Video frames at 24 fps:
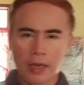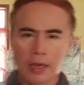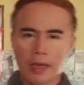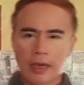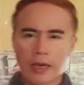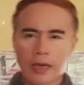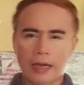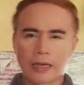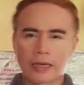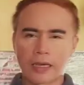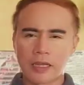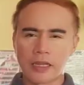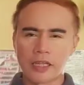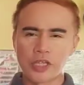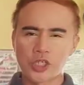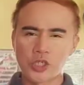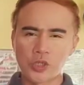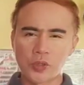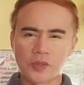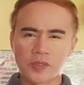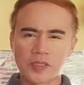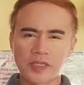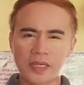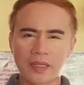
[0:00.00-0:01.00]
Again, in
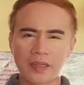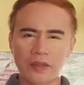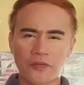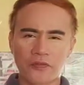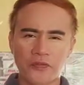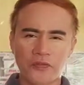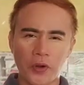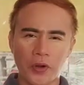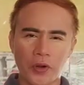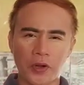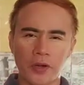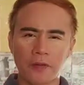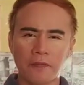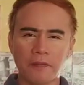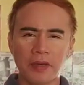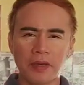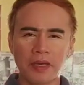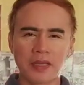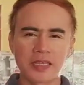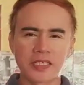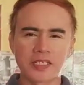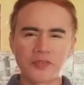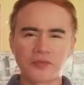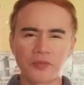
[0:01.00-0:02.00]
choosing the verb, it
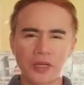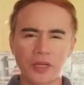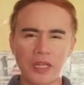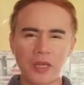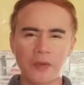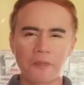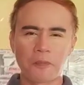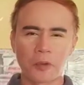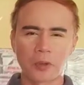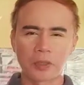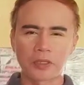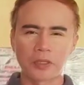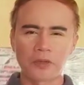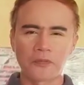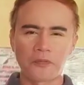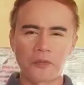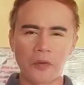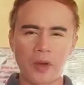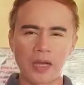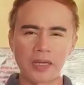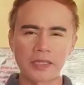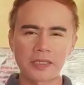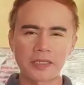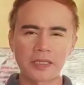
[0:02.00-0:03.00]
is really important for
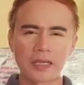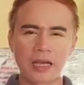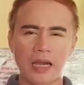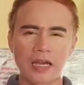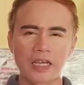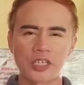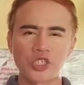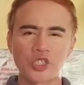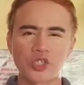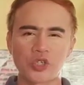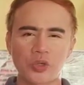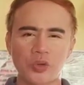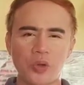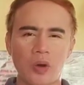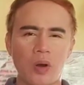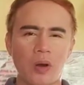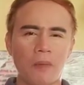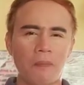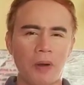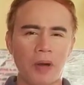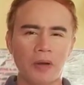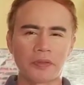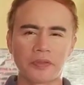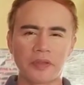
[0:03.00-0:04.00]
us, guys, to know
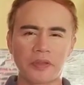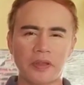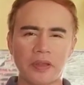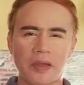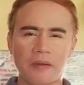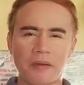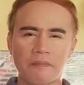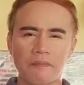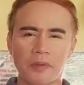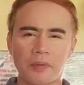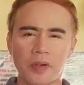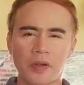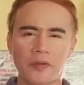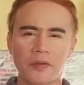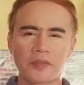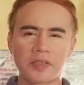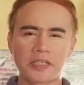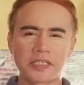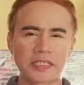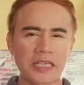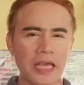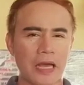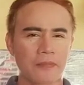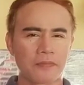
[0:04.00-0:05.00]
about the number of the
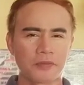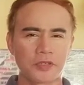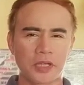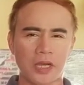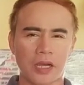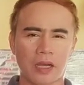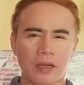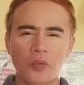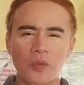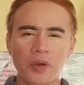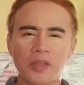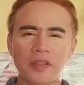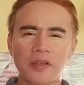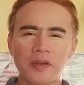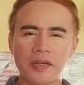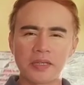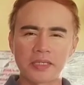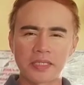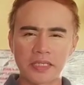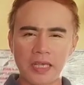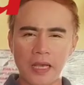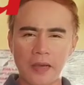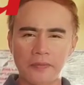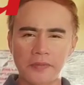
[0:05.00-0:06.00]
subject, whether a
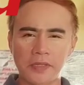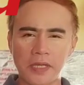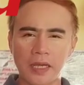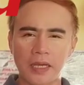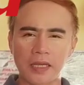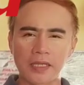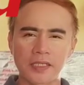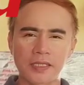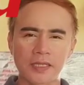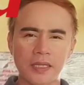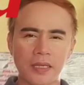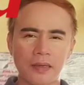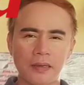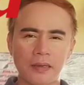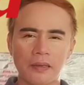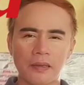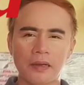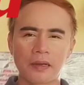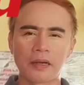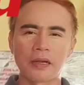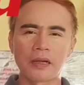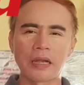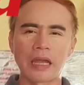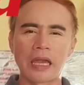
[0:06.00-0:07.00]
subject is
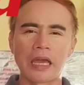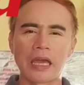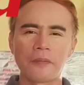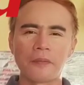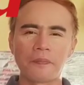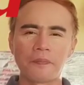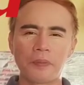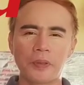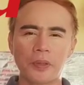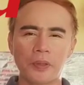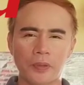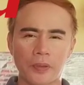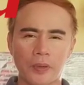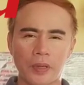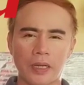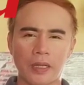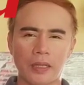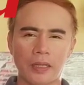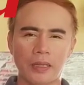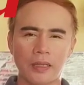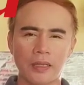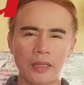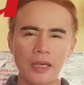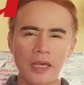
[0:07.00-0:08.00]
singular and plural.
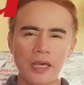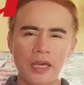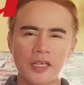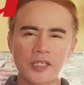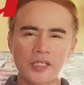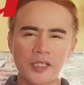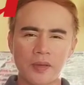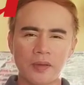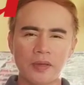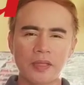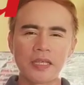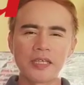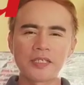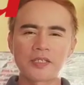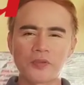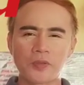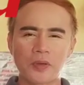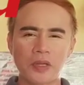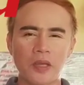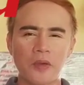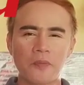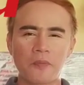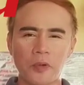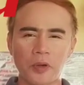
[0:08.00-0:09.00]
So it is
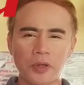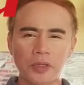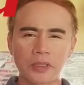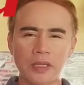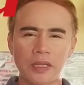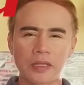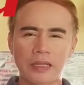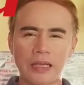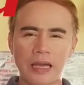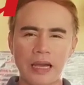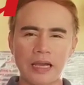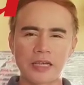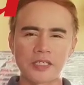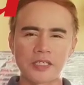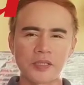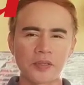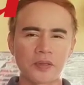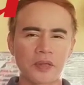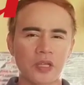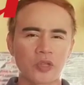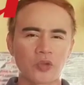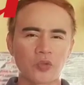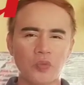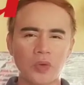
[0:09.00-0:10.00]
really important, guys, so
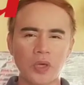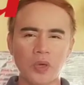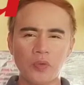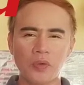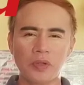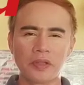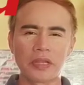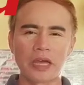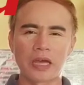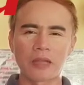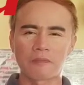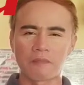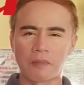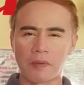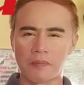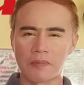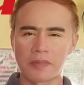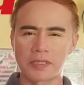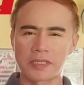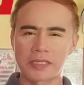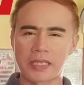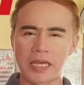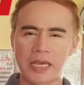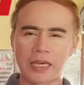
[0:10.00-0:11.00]
that we will not be
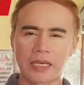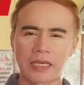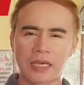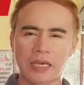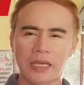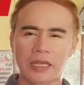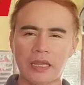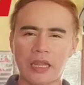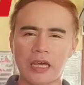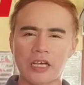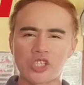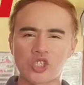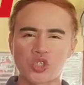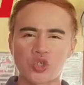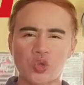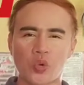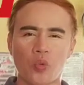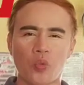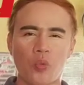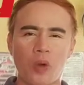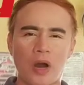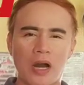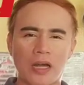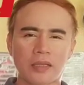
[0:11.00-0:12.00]
mistaken as to
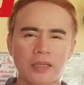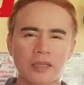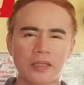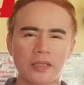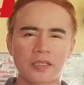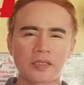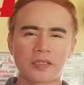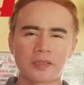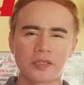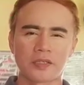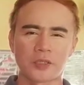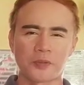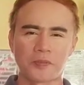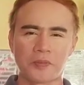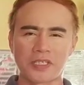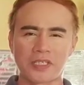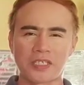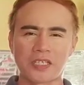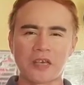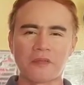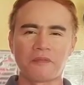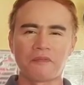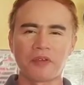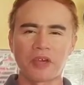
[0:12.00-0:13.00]
what
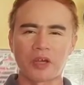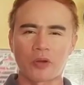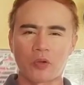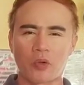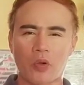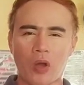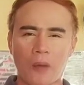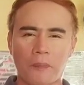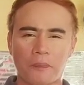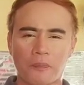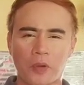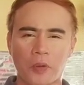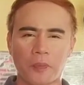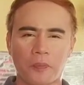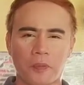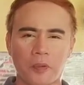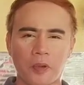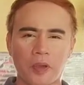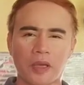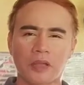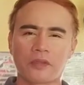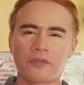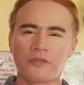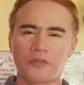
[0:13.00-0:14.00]
specific or
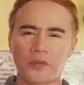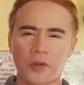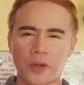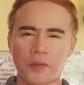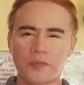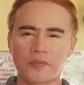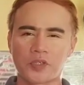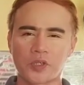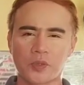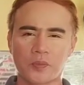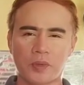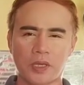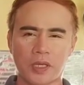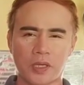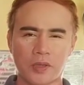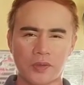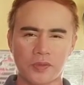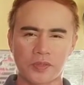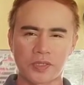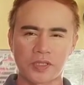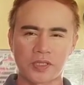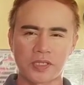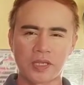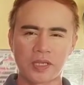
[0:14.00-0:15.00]
appropriate verb to be
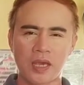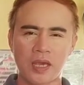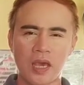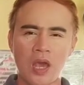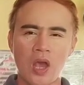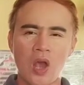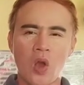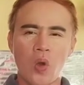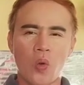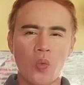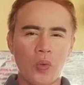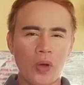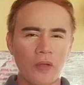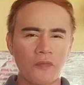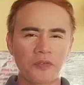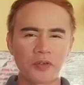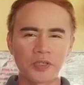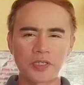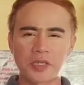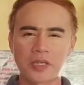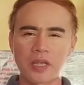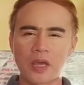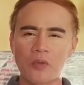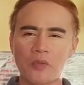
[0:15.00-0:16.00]
used. Well, for
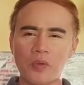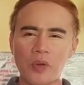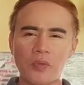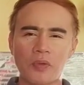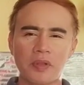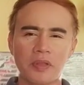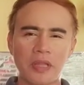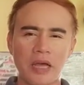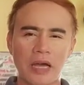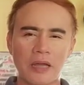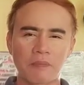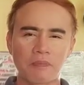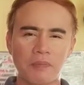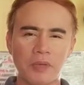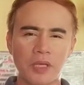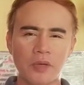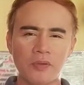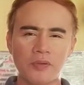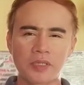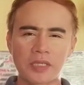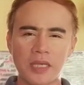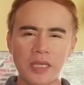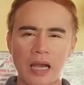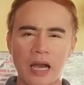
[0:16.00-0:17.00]
today, we will not be
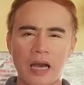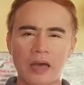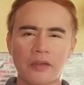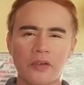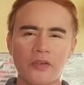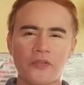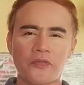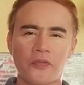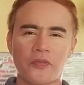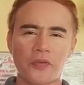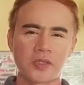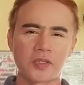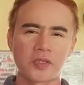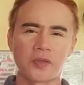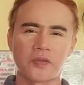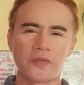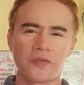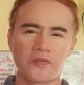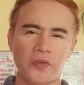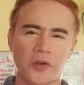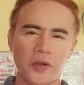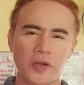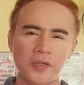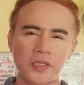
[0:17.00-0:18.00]
using other forms of the
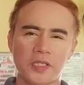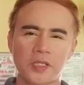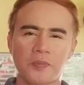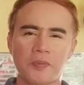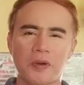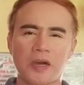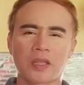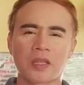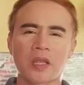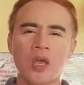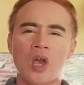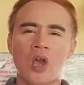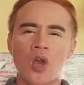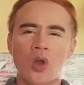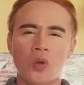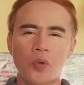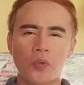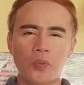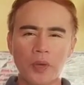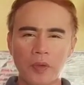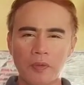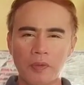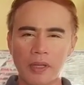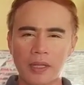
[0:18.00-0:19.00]
verbs, but
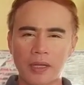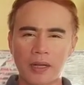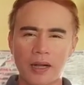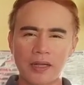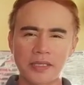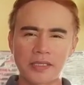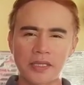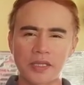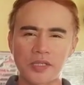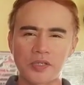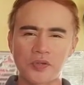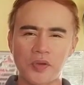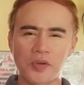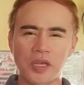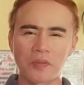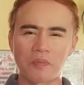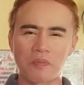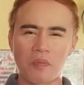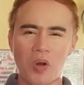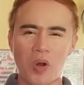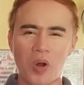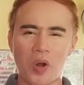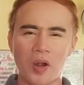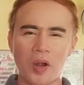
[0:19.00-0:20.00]
we will concentrate
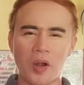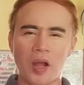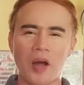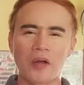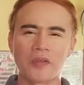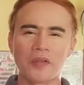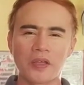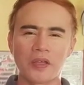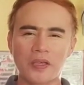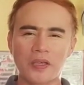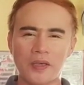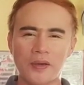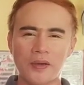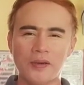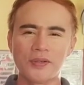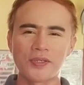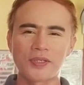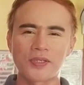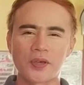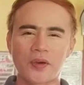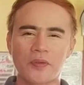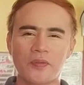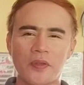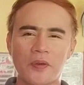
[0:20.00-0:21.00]
more on the use
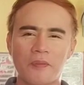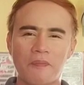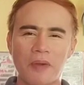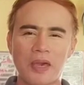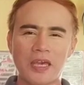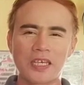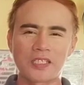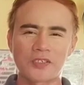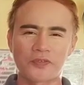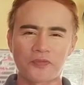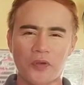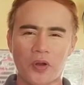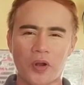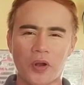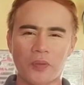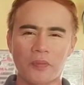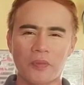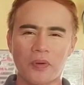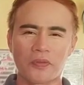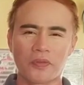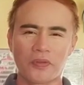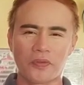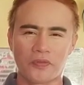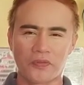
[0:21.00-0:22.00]
of the base form
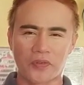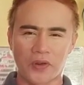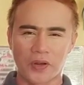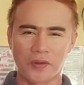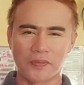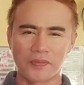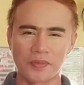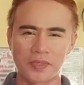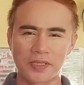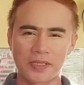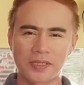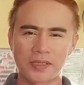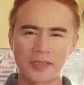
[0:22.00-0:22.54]
of the verbs.